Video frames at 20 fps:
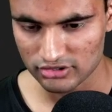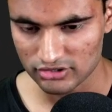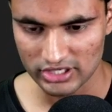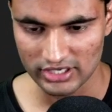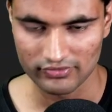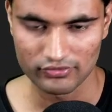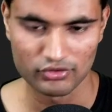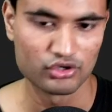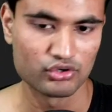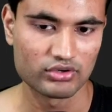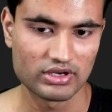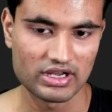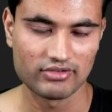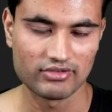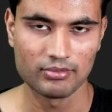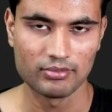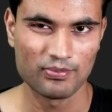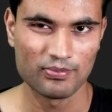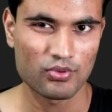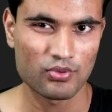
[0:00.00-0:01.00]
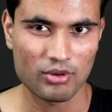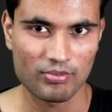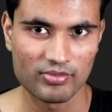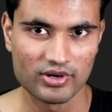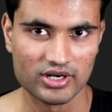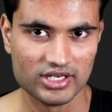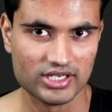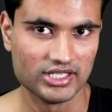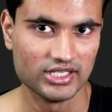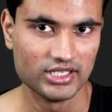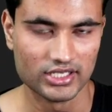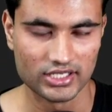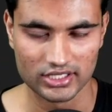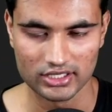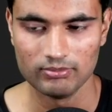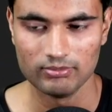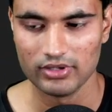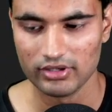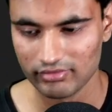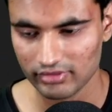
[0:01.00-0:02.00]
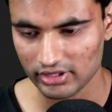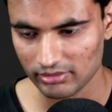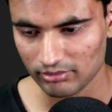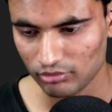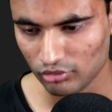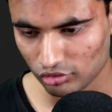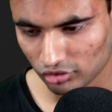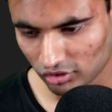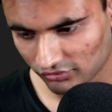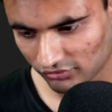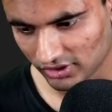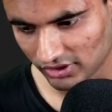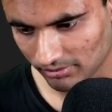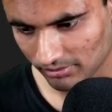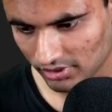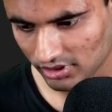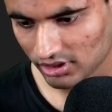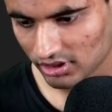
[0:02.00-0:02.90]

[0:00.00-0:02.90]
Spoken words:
So I want to have a proper delay in between both of them.